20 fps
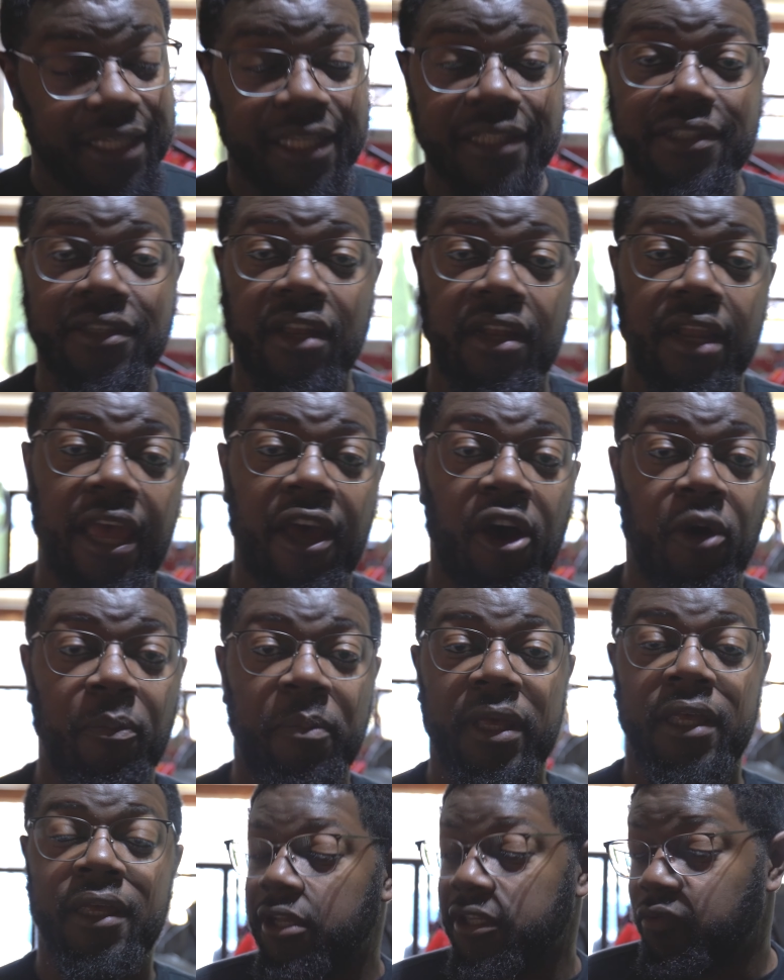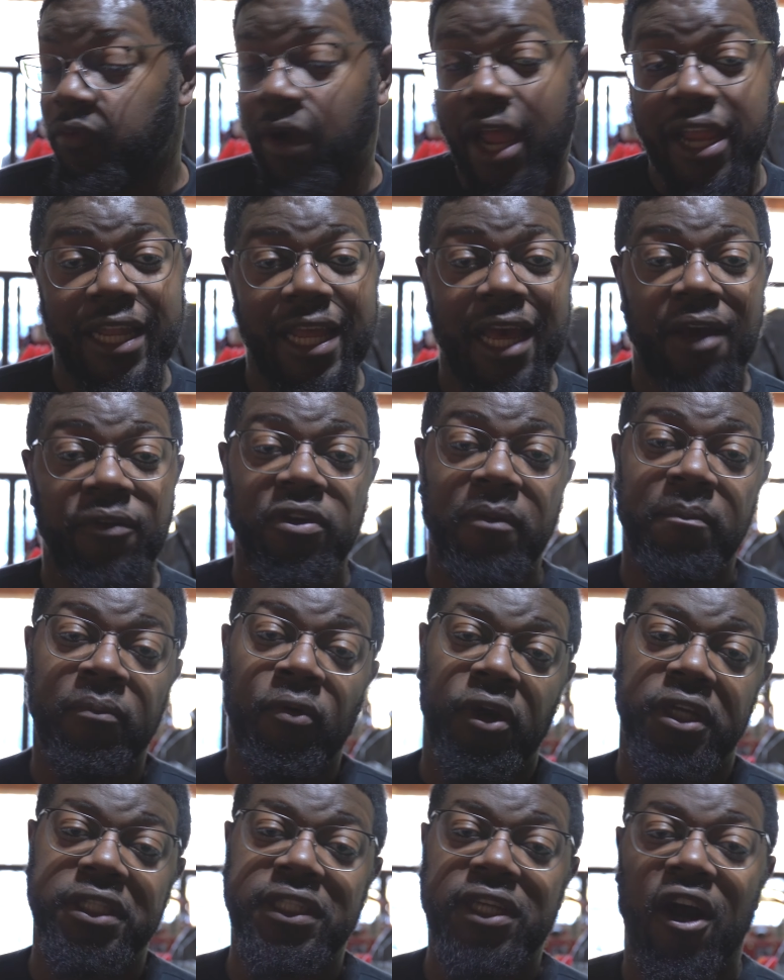This is going to help it because right now your
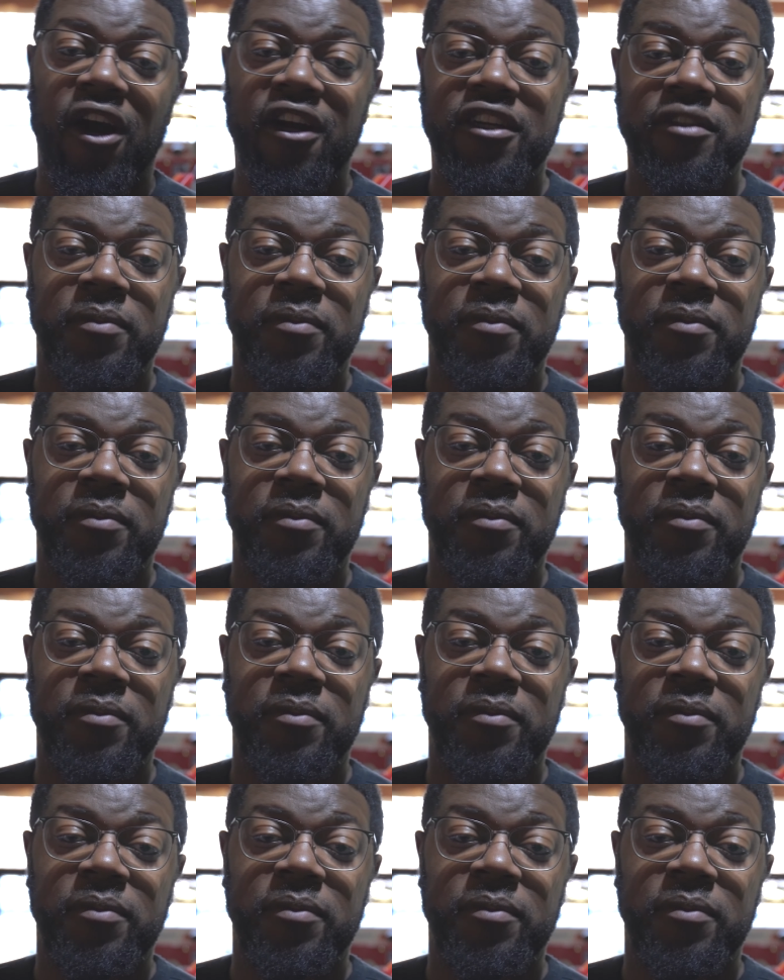boy's car